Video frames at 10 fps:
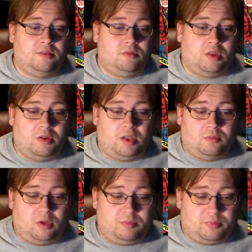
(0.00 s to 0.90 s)

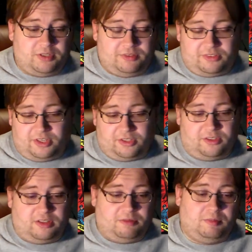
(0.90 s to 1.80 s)
one previous
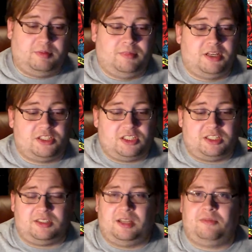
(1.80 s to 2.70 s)
character that we've been
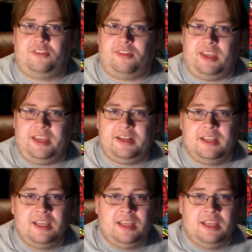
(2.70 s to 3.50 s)
mentioning, named Slade.